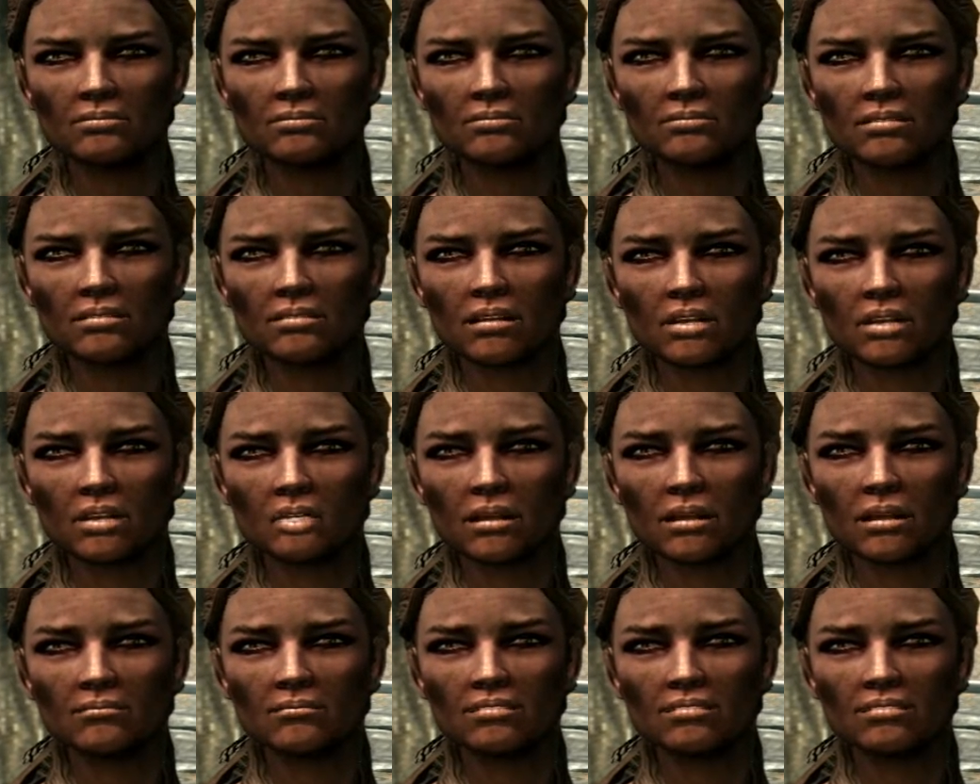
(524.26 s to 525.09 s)
You have
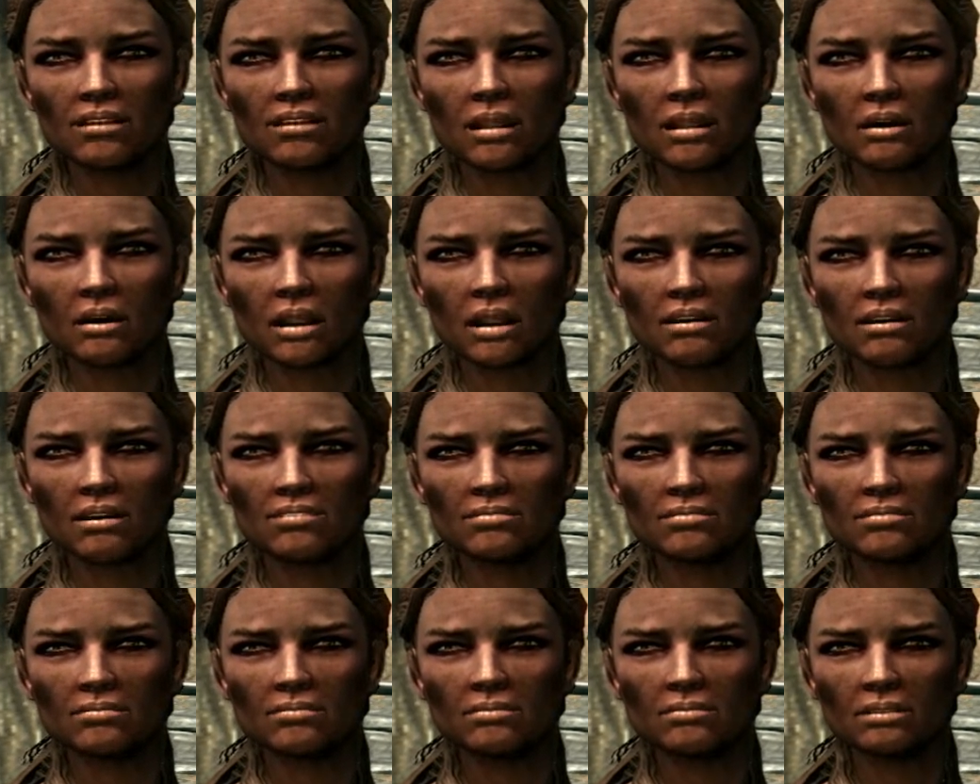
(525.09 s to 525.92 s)
talent.
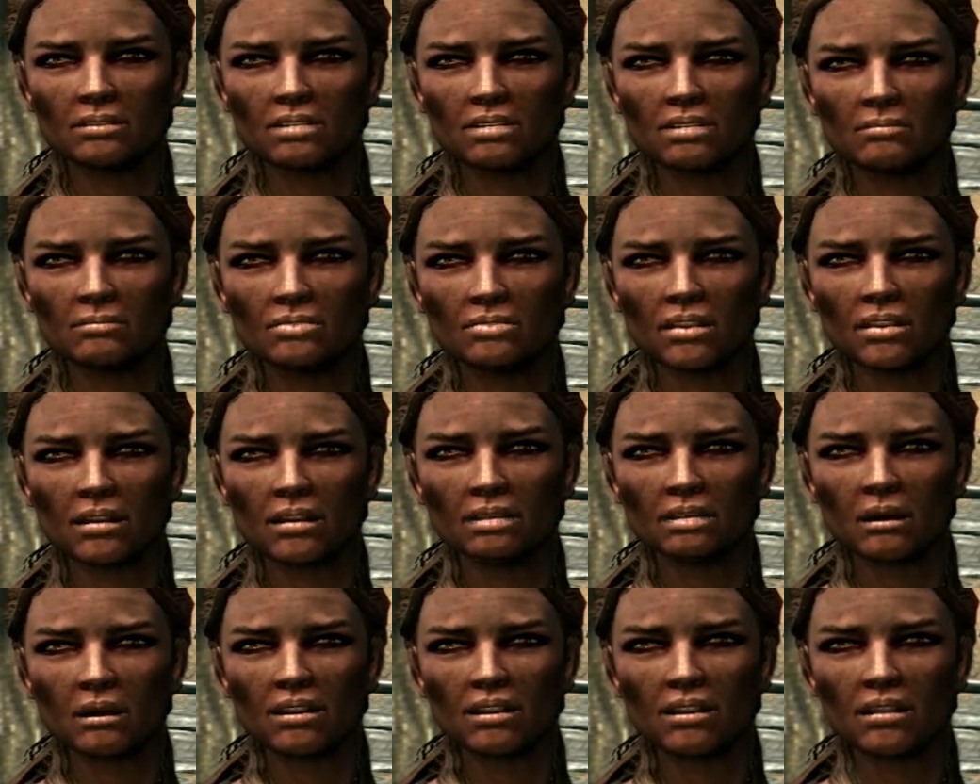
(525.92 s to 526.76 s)
Keep working at
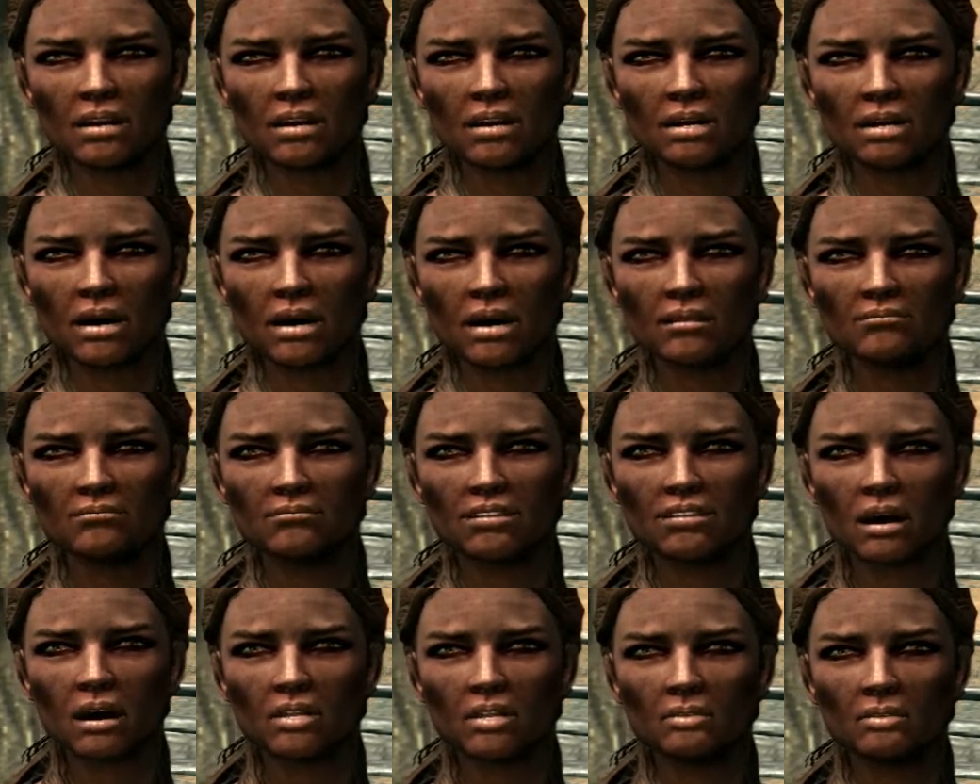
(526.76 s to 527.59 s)
Ah, of course I have
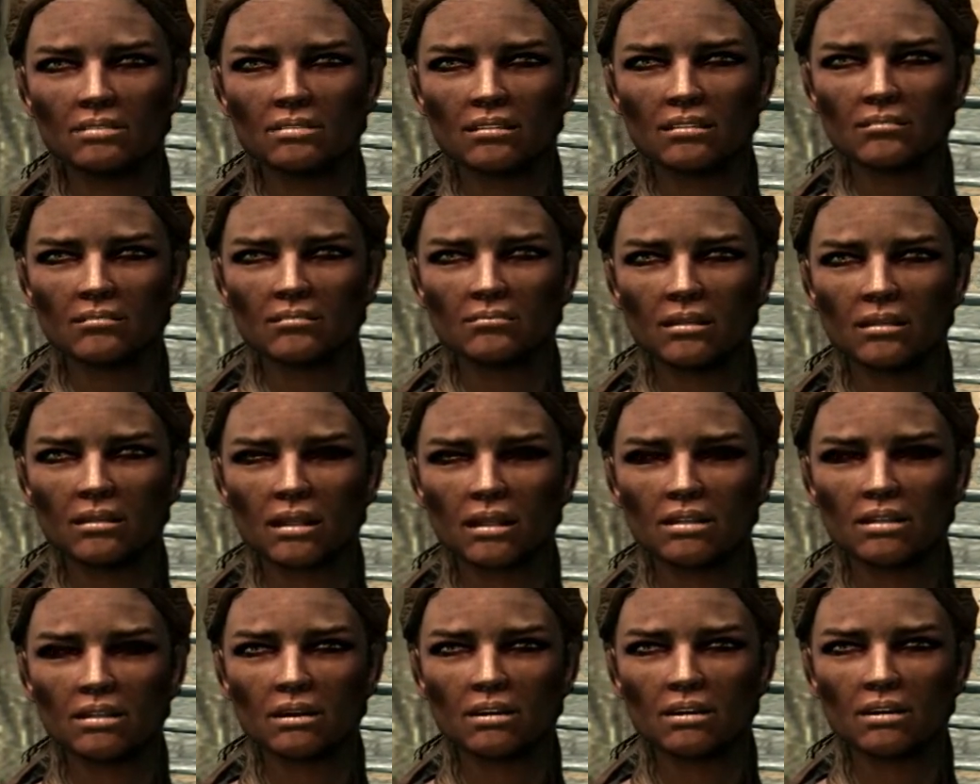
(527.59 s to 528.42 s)
talent. I
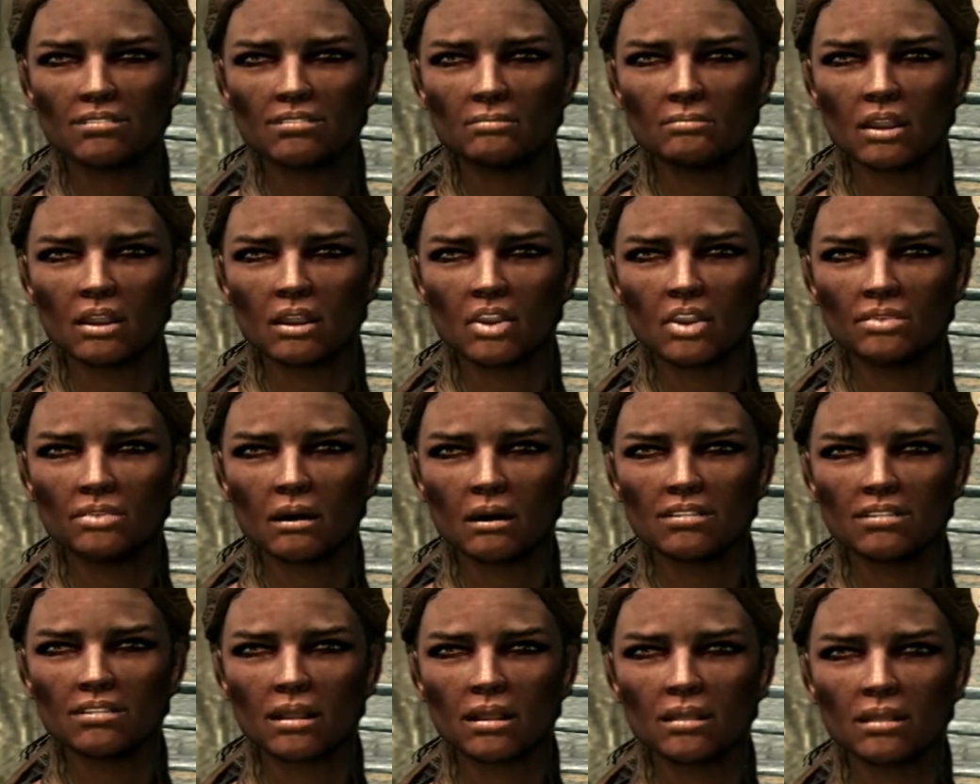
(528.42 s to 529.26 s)
am
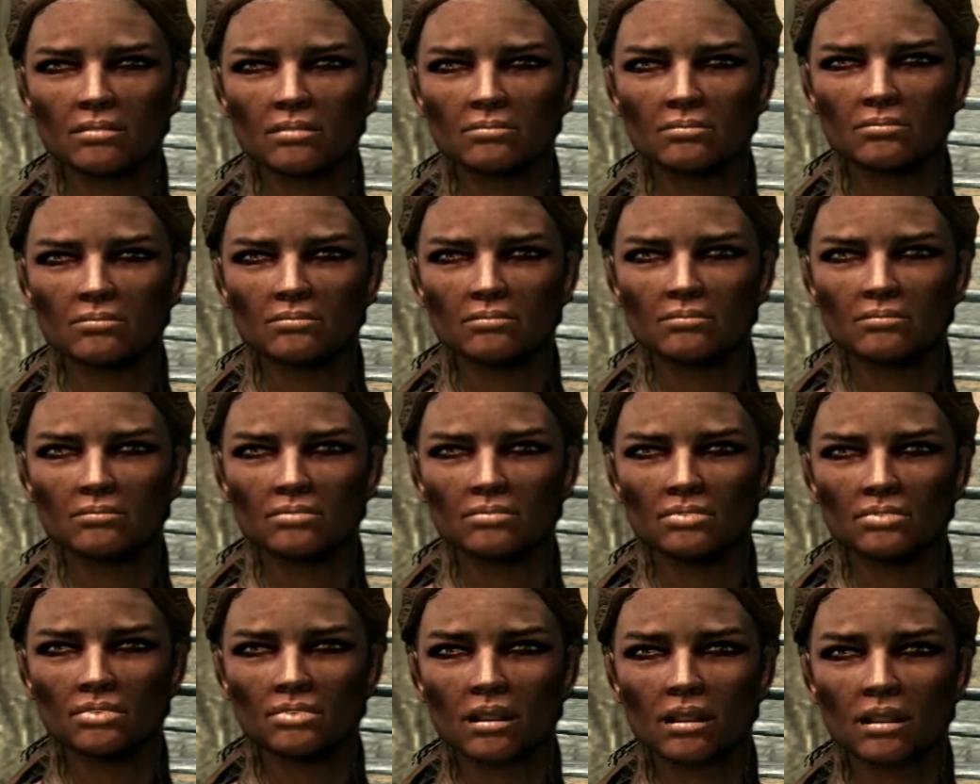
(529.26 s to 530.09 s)
Argonian.
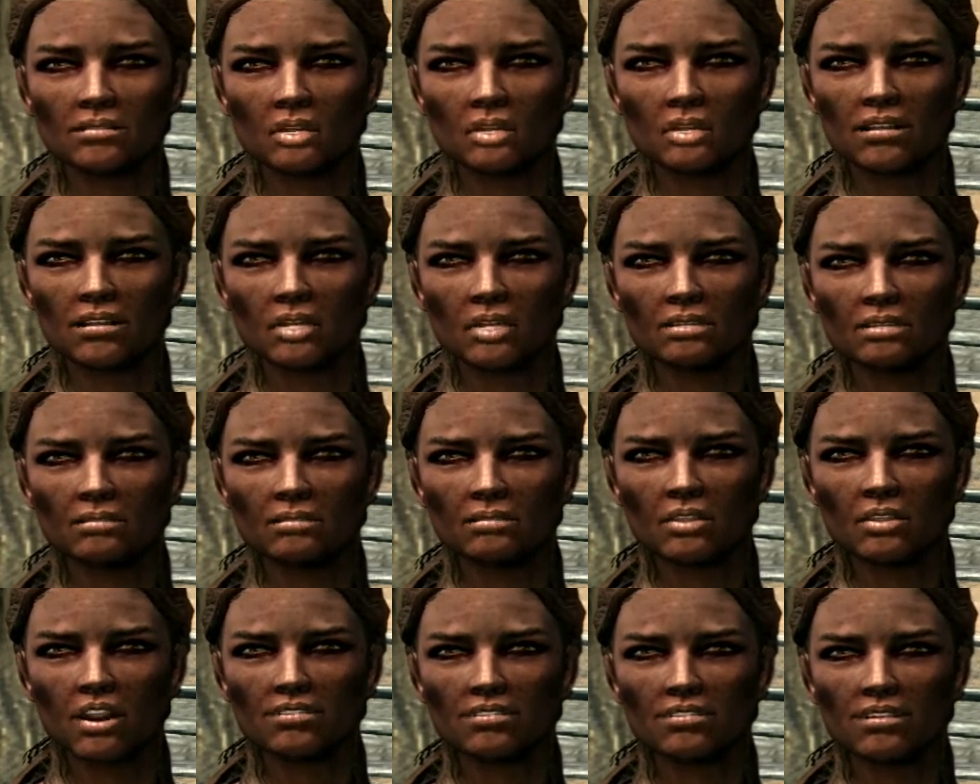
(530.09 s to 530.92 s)
I am
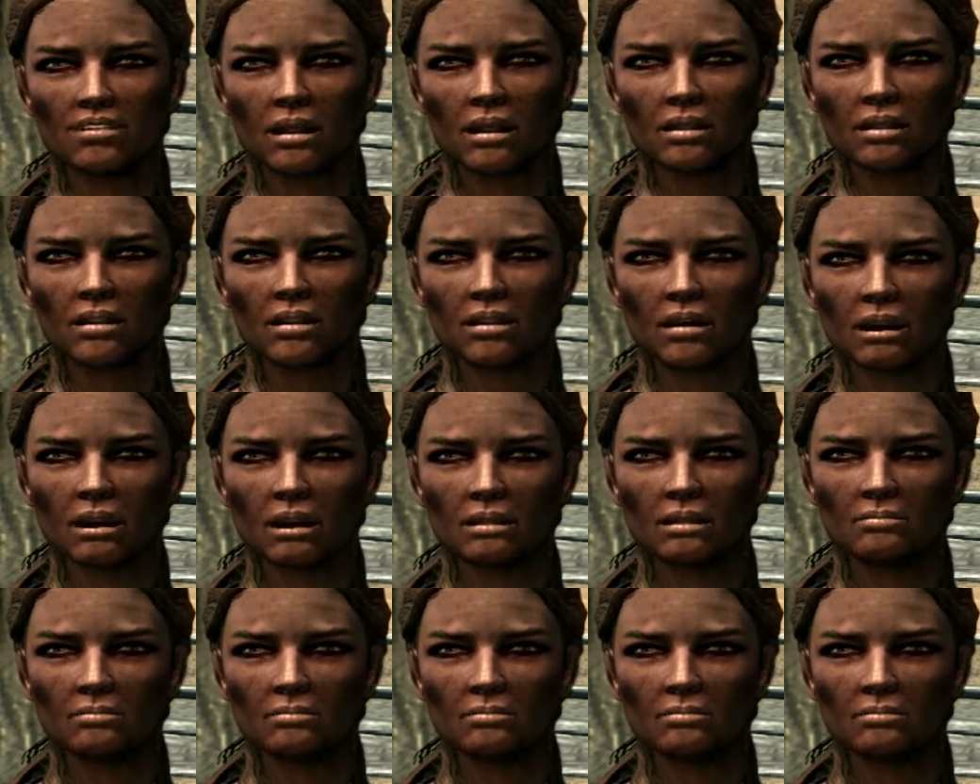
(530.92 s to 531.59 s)
Trog.